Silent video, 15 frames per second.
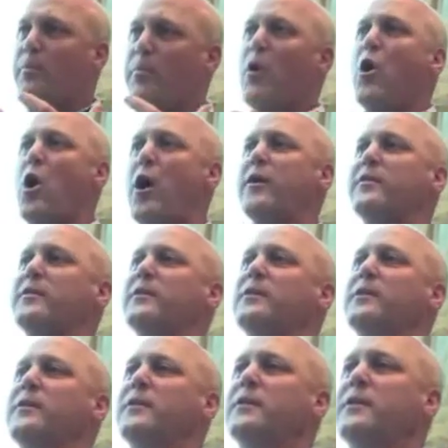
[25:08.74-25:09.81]
part
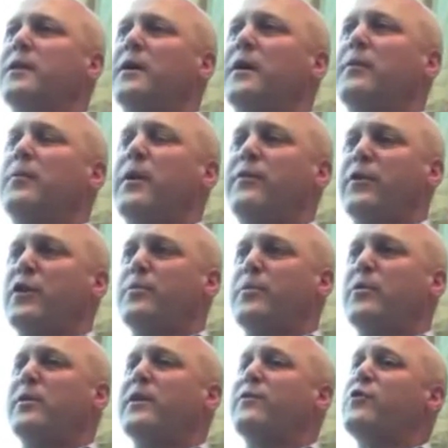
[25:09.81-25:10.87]
of the
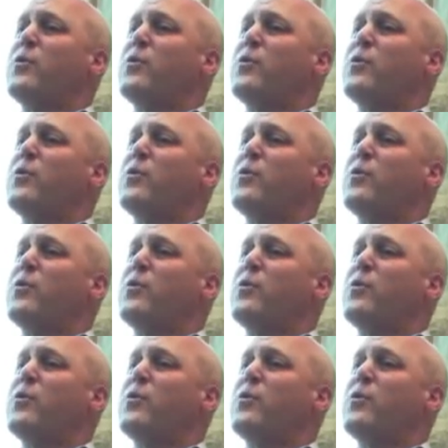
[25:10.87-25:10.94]
community.